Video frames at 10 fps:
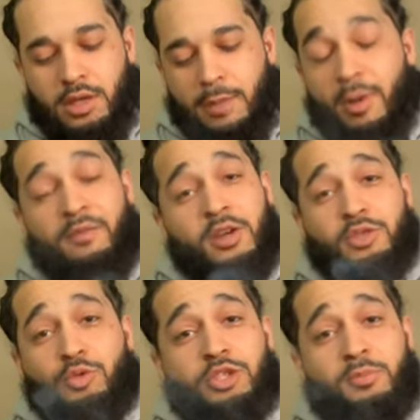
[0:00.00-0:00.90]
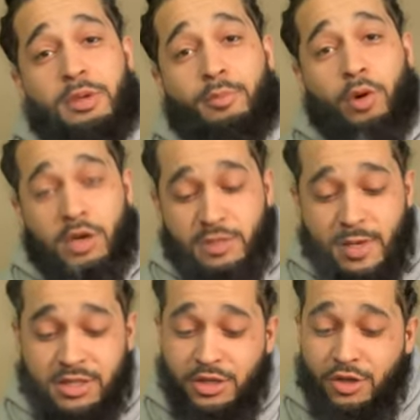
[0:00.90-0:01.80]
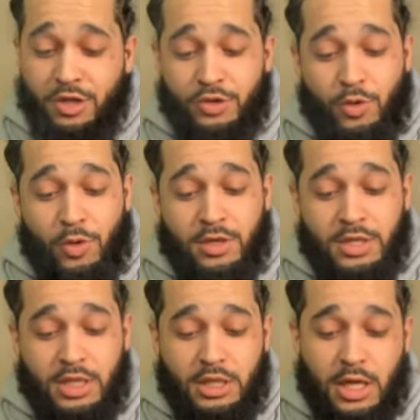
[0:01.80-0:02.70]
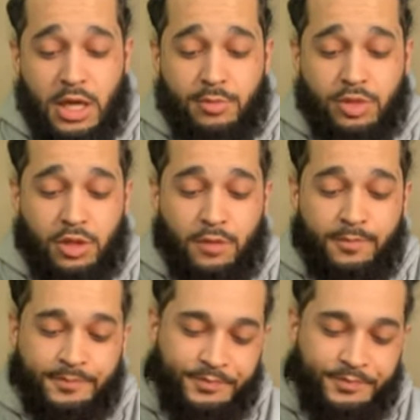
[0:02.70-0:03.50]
and motherfuckers who just be bored, especially during this quarantine time. So